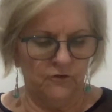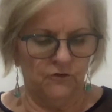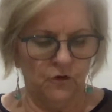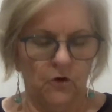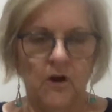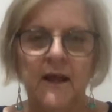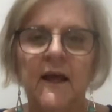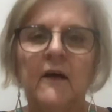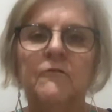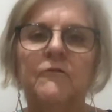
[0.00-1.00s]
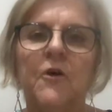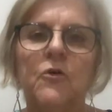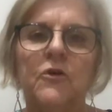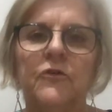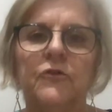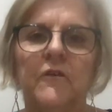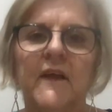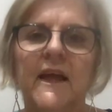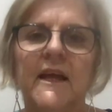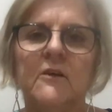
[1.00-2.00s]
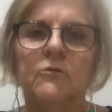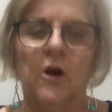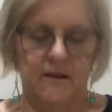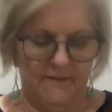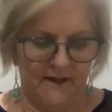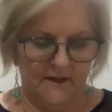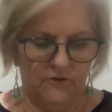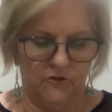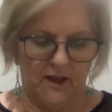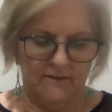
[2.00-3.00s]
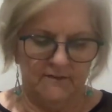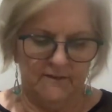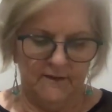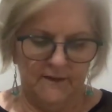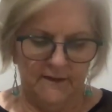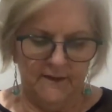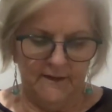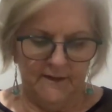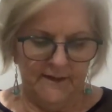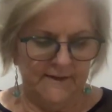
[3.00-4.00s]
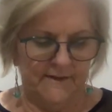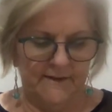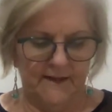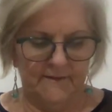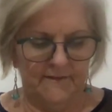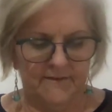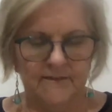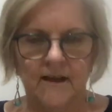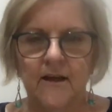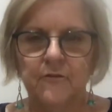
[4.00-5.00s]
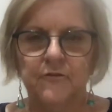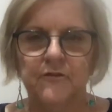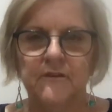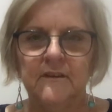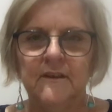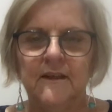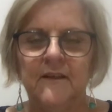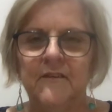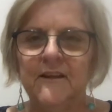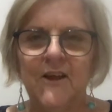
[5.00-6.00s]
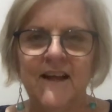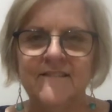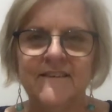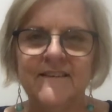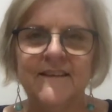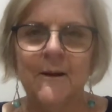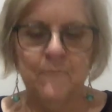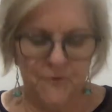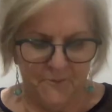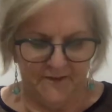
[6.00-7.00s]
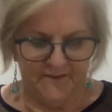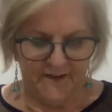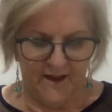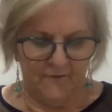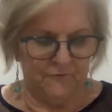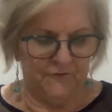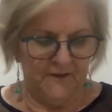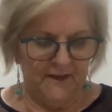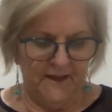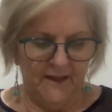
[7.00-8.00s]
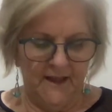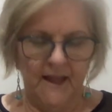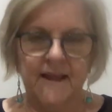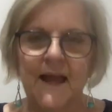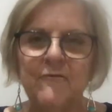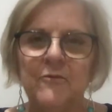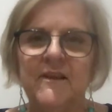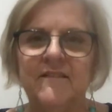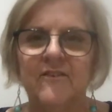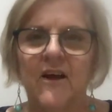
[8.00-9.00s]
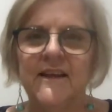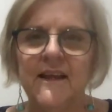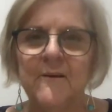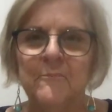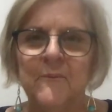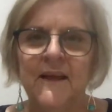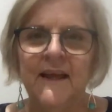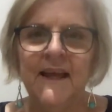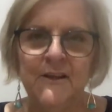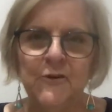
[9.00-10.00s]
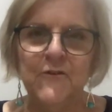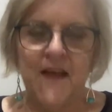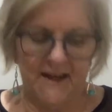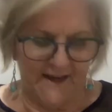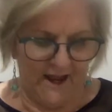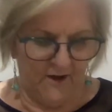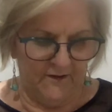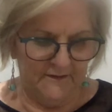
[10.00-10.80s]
jaw and focused on the heat rising in his chest. He didn't need the staff. The light didn't come from the staff. It came from inside him. He knew that now.